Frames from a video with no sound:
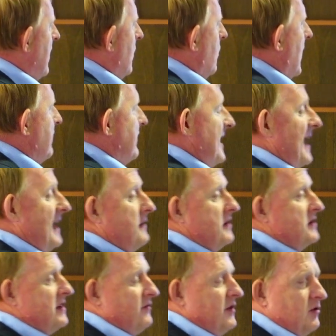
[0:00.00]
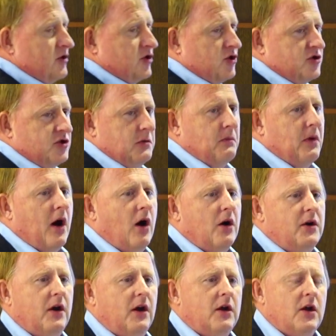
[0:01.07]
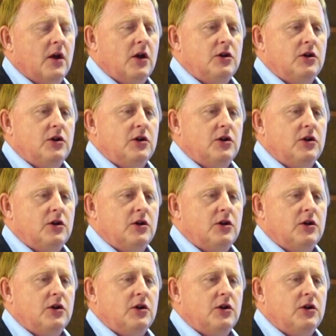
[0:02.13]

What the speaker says: where in element, if you're a trusted partner,